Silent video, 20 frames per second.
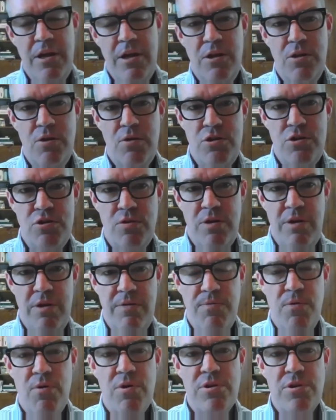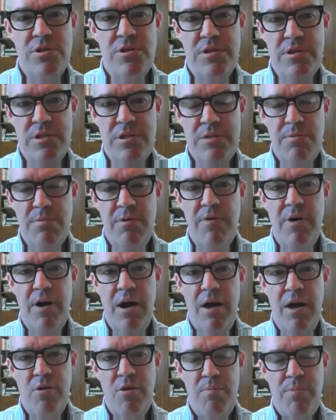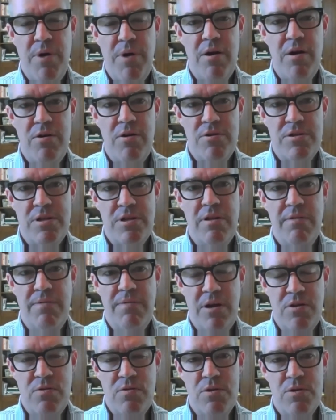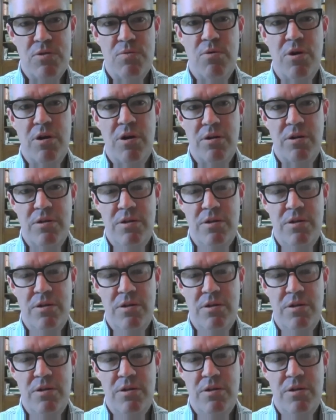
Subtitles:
Illinois Joining Forces and some of our other partners in the veterans work